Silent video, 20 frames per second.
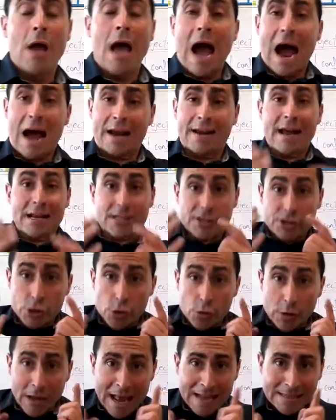And as you
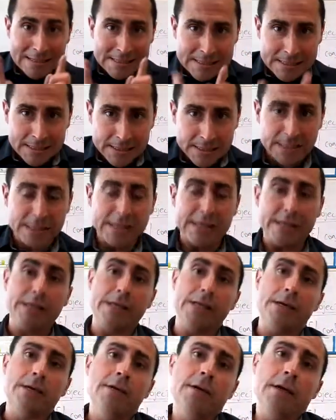can
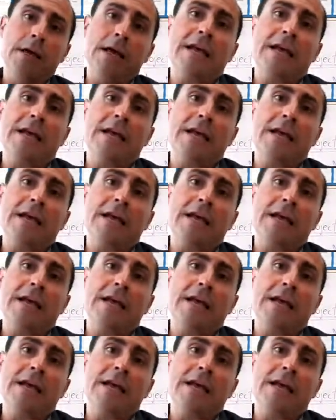see,